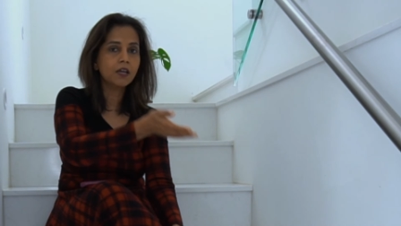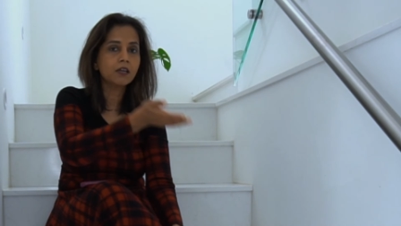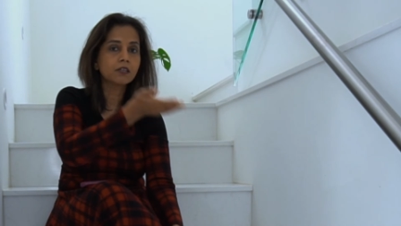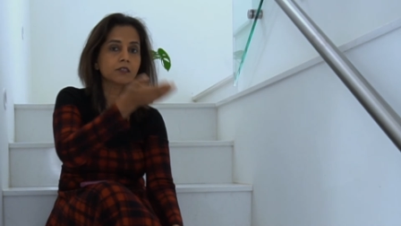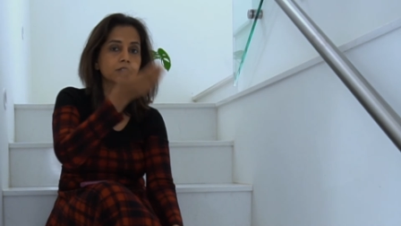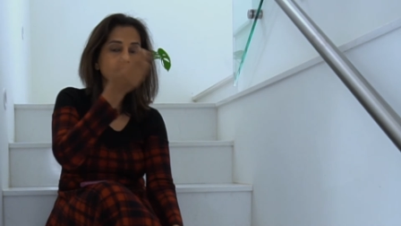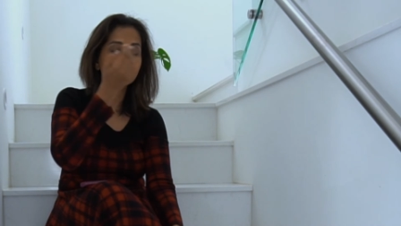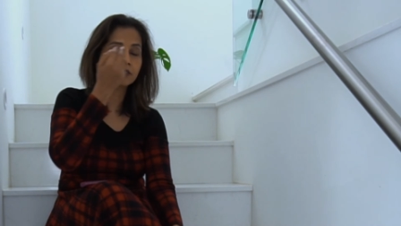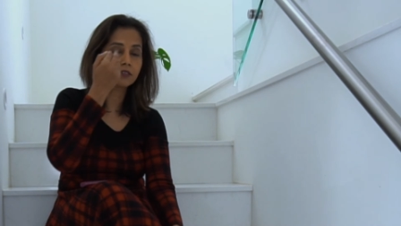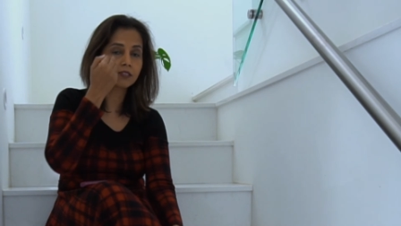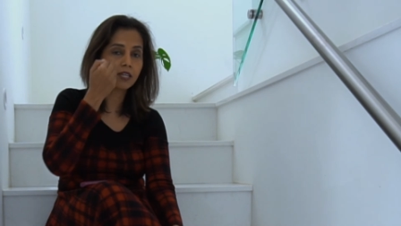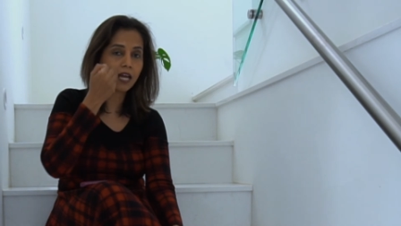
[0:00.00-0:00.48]

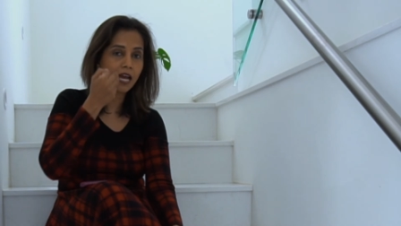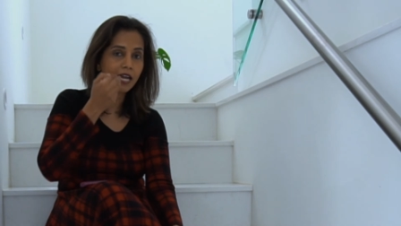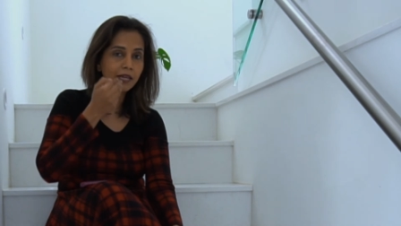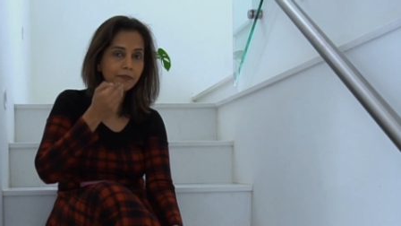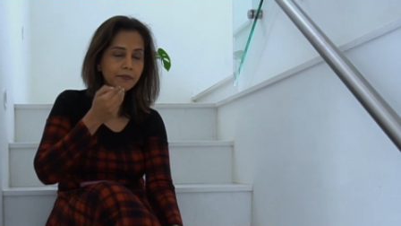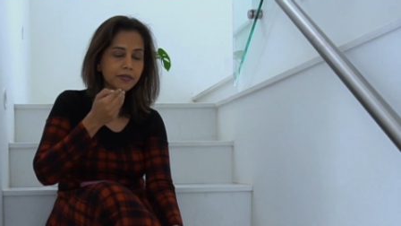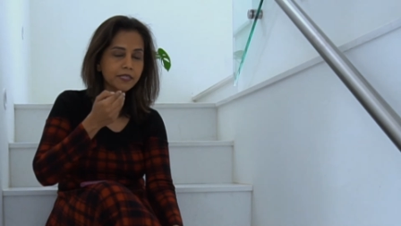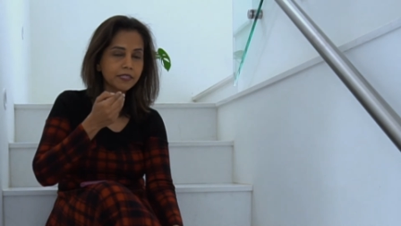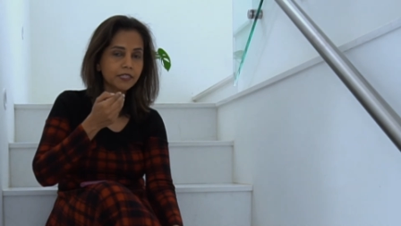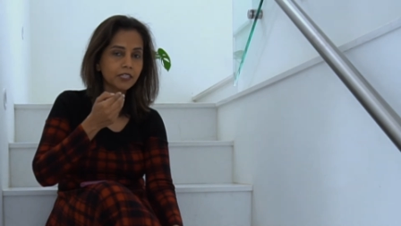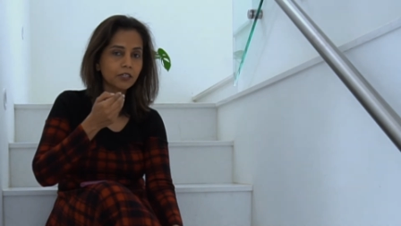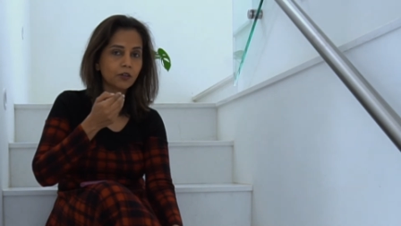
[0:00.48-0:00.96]
So
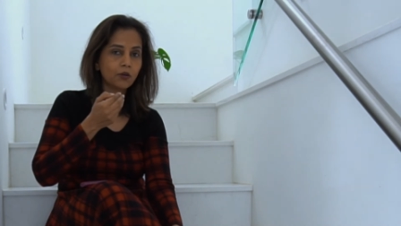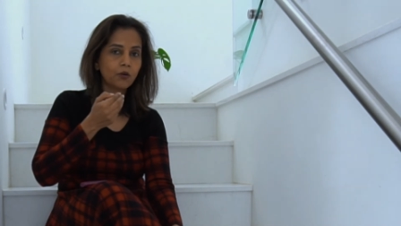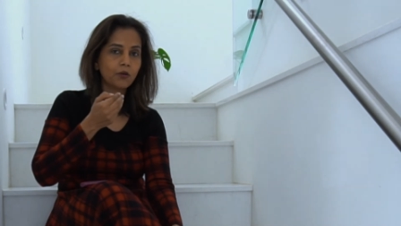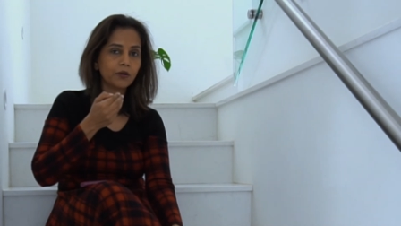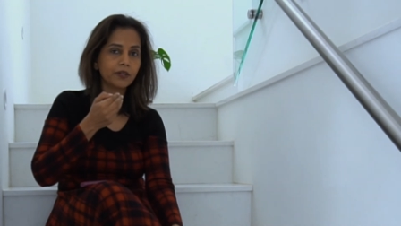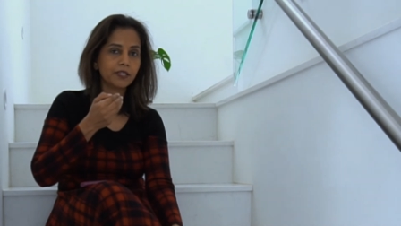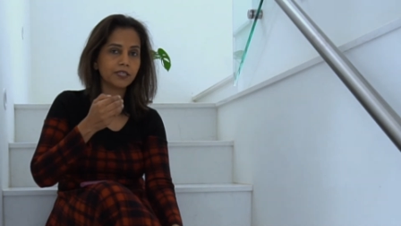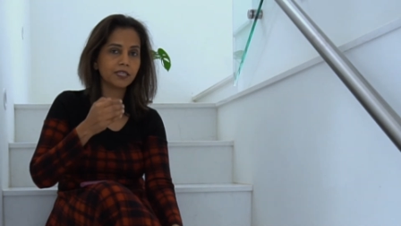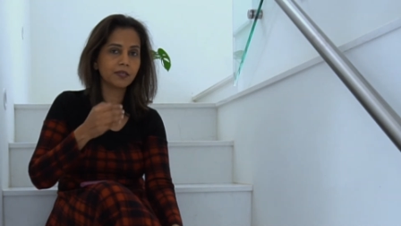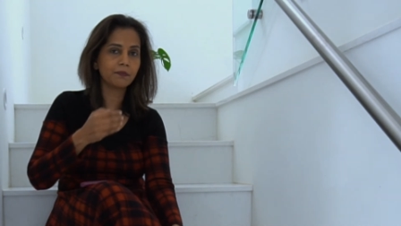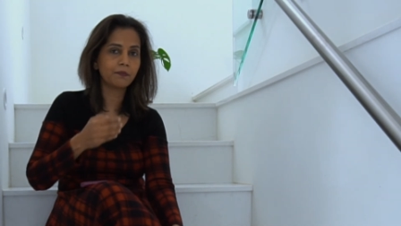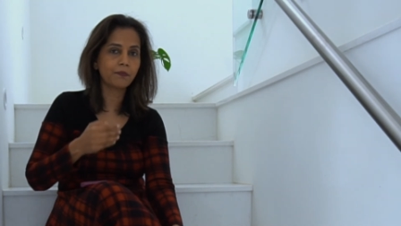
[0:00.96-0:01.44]

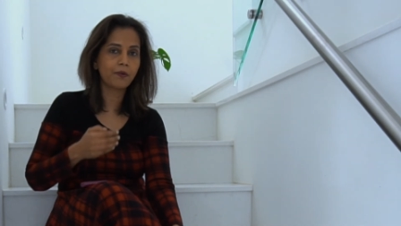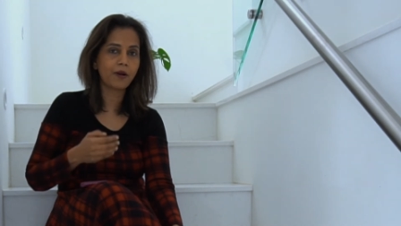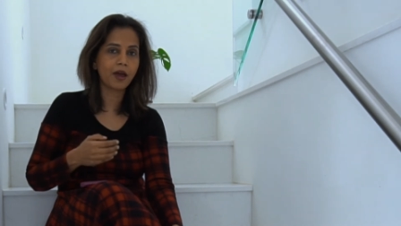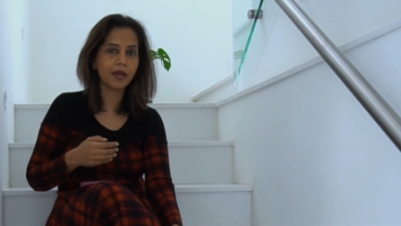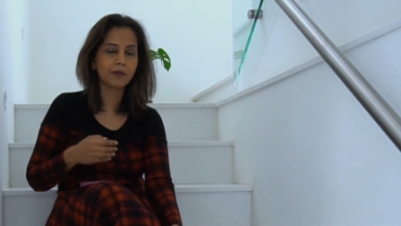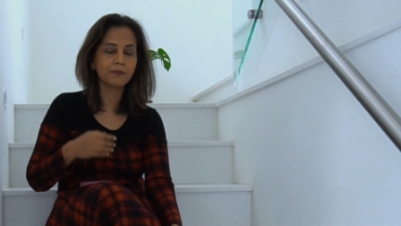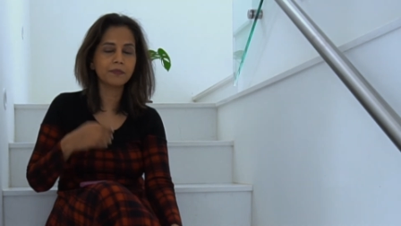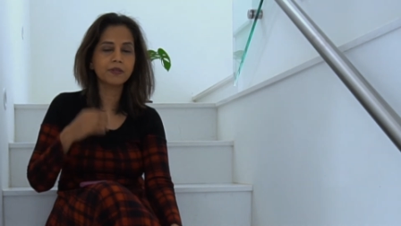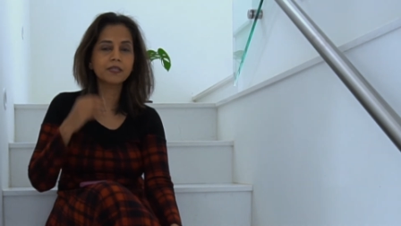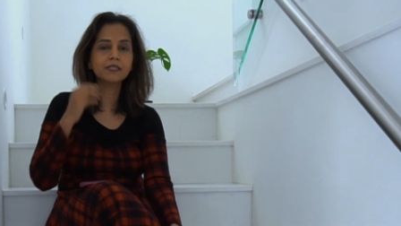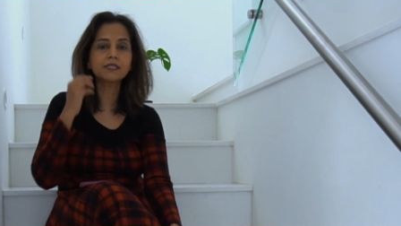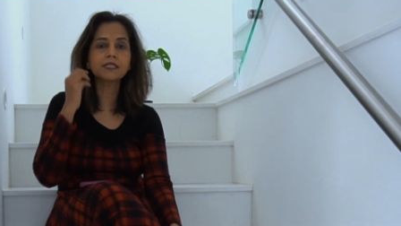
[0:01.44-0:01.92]
dimethicone in the
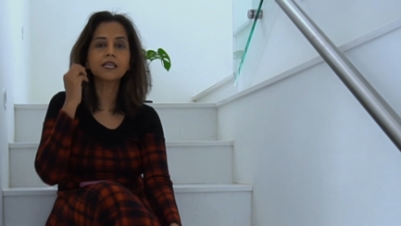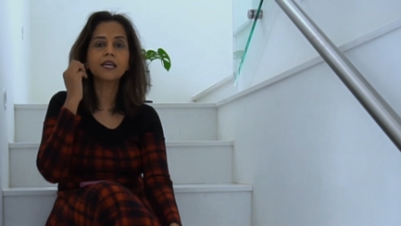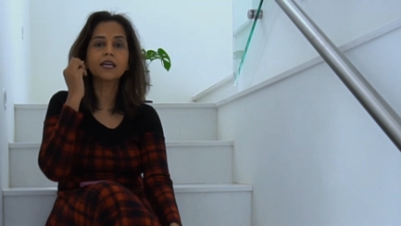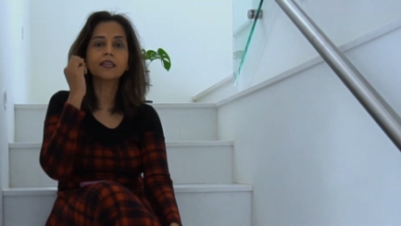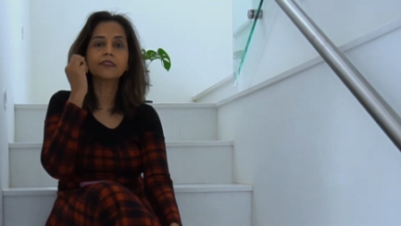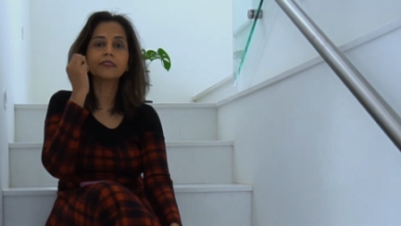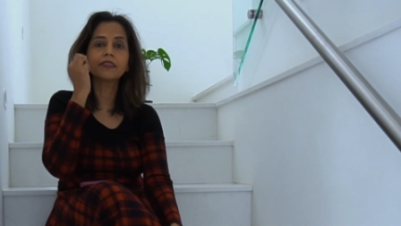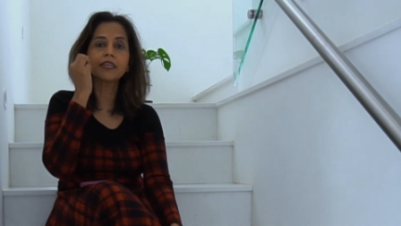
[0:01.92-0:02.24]
primers,